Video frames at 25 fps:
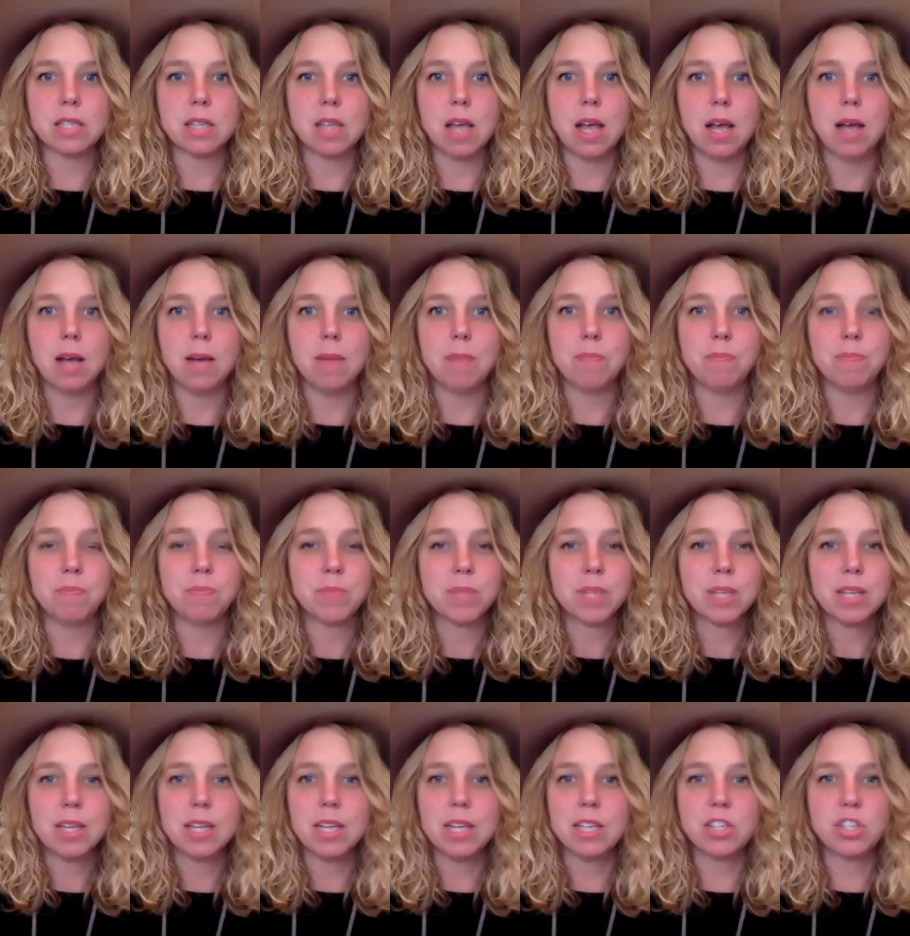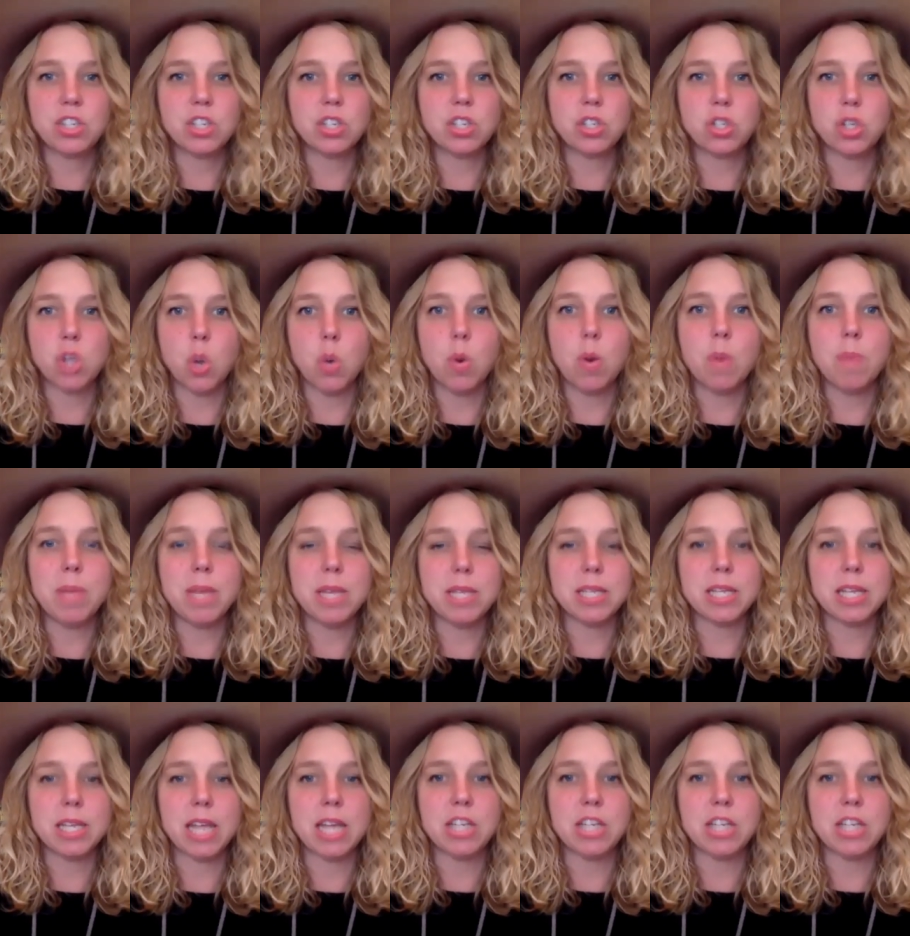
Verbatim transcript: um, it's just so amazing.